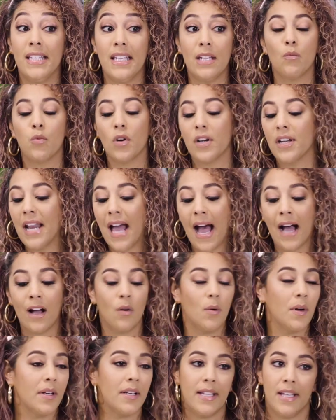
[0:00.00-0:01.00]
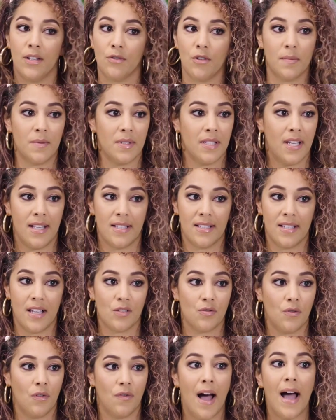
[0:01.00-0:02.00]
we're not going to interrupt and end
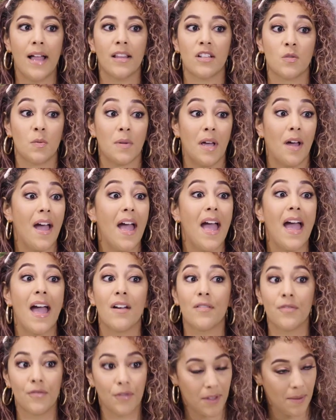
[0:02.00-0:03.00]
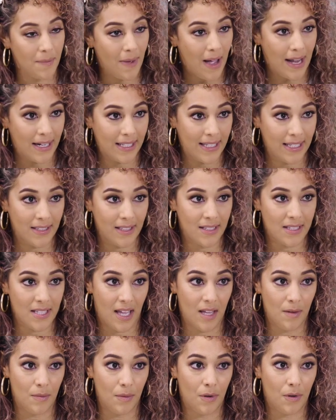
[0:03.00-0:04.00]
sexual violence without everybody at the
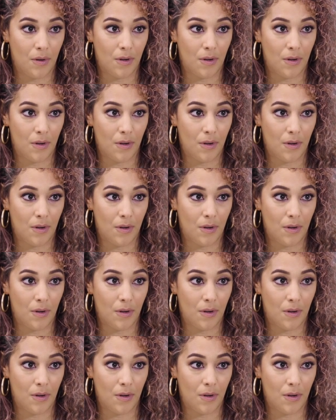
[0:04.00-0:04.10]
table.